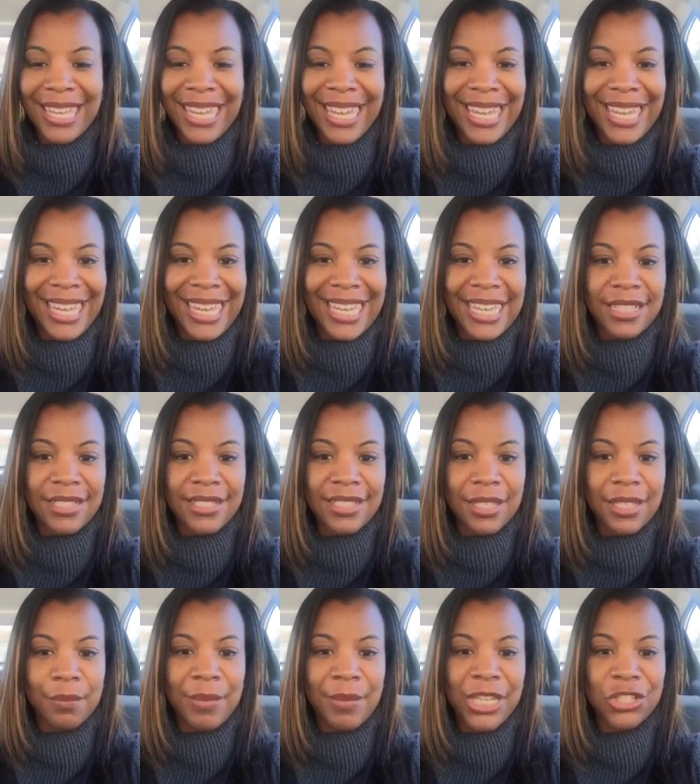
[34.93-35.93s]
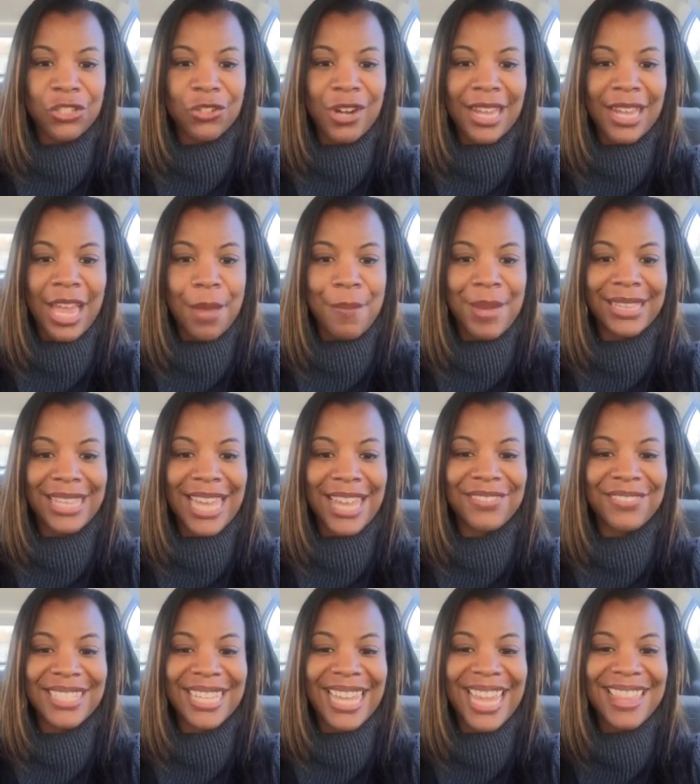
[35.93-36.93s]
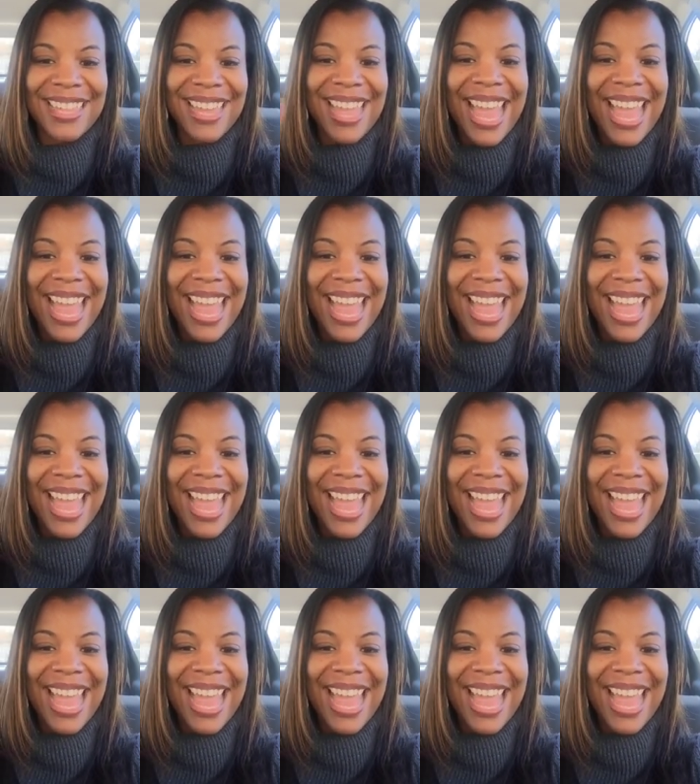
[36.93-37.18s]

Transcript: And make sure I got my life together.